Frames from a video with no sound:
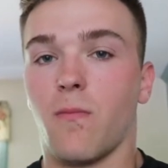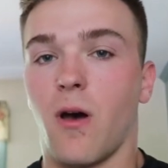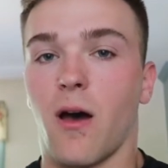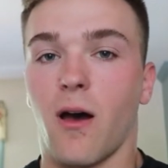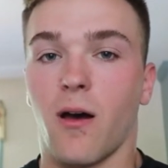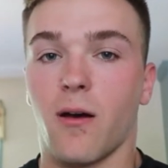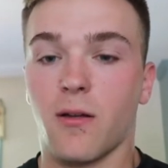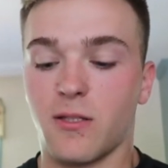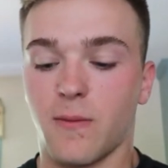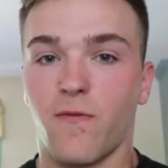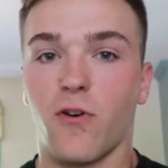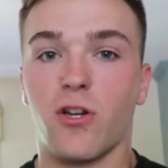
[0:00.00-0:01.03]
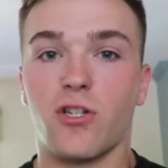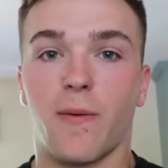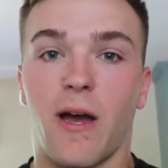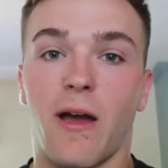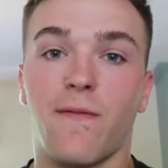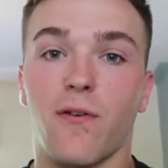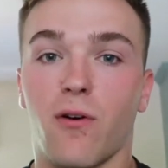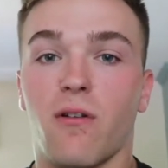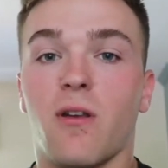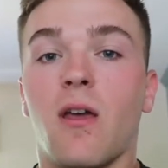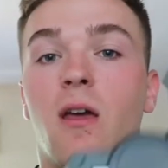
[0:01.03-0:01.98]
uh, some footage on my
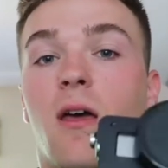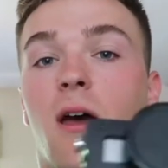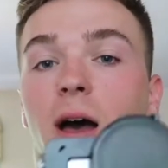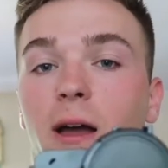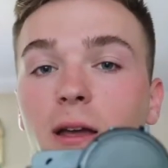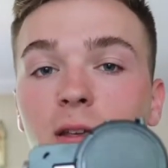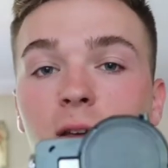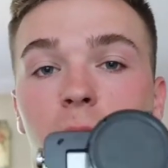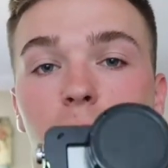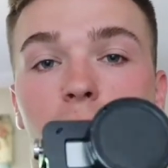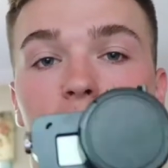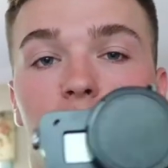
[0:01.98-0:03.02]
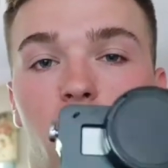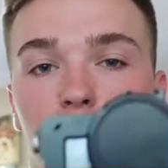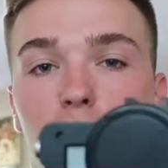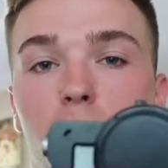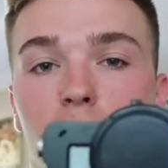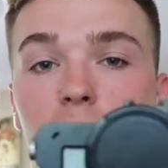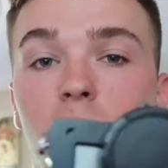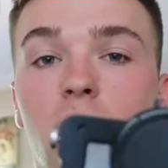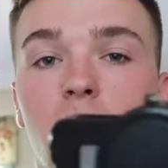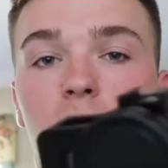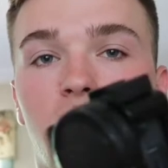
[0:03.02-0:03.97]
iPhone, I bought a
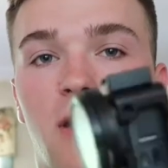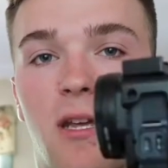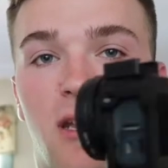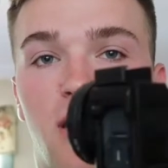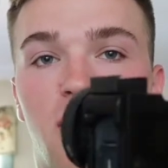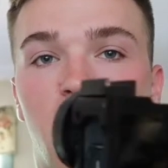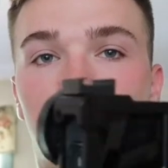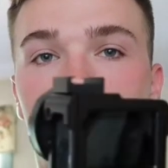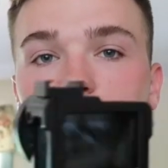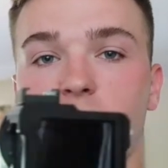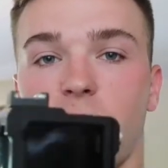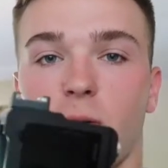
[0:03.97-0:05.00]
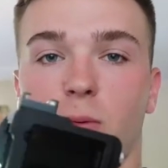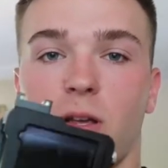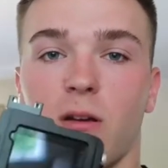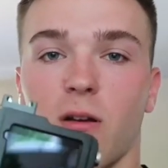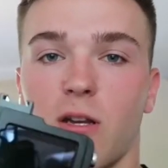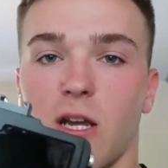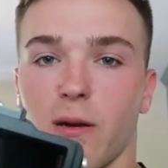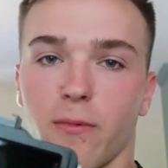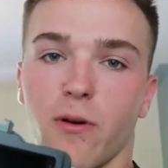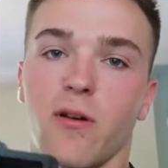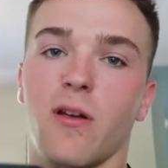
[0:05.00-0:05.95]
GoPro, and this is a wicked good
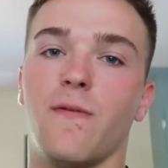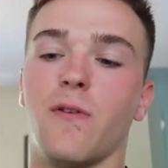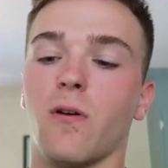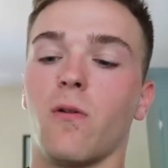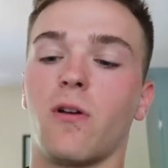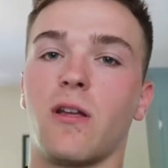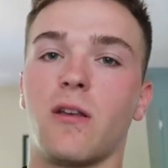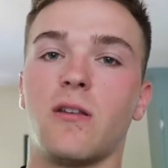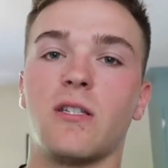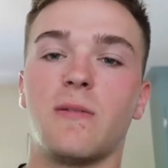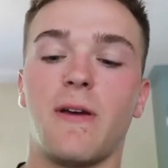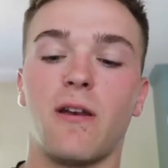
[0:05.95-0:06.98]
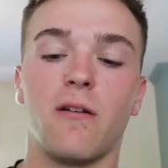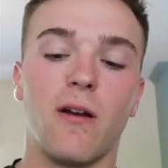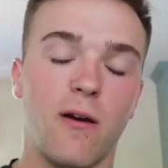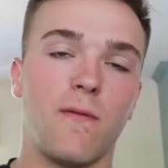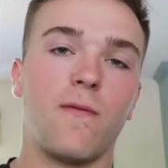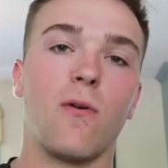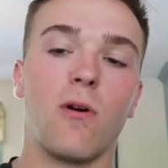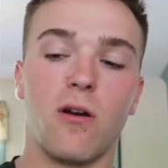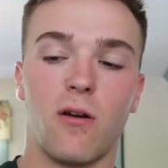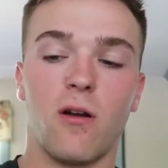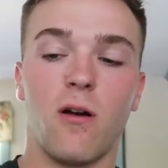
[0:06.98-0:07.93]
camera if you're looking to spend around four
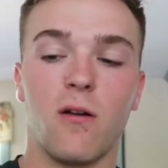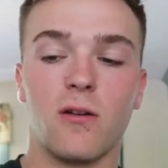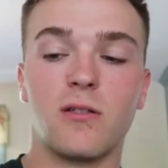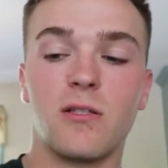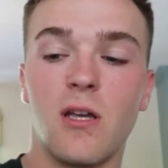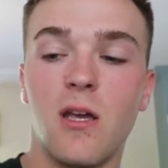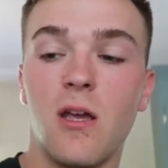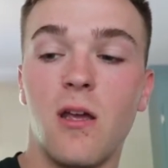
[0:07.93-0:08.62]
hundred dollars.